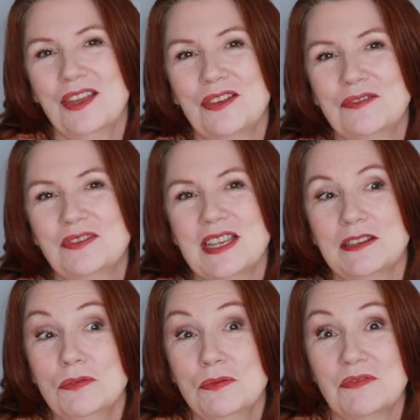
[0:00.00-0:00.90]
who've
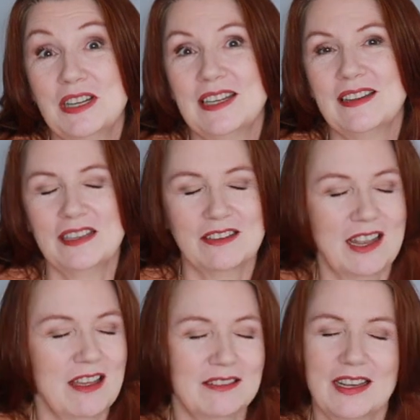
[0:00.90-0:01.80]
said, oh, really like your
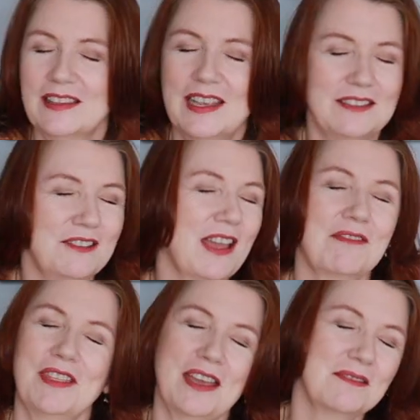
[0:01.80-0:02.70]
coat. And then you
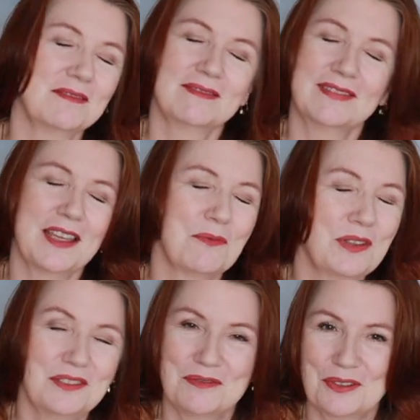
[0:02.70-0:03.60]
have that
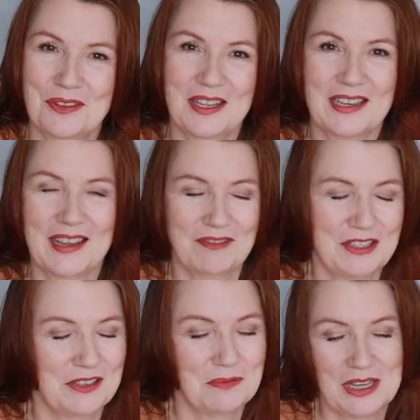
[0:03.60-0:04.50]
wonderful thing,
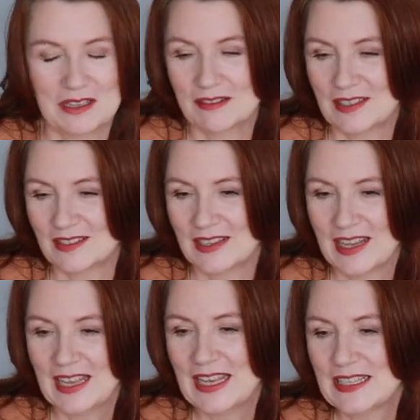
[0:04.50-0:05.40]
haven't you, where you can
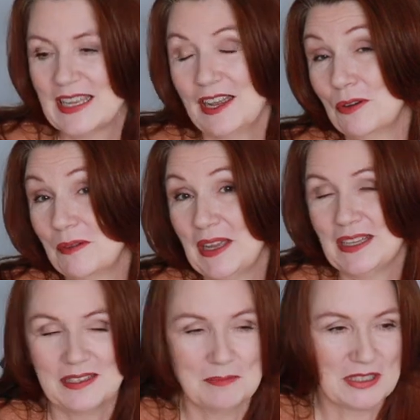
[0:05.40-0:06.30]
say, oh, I made it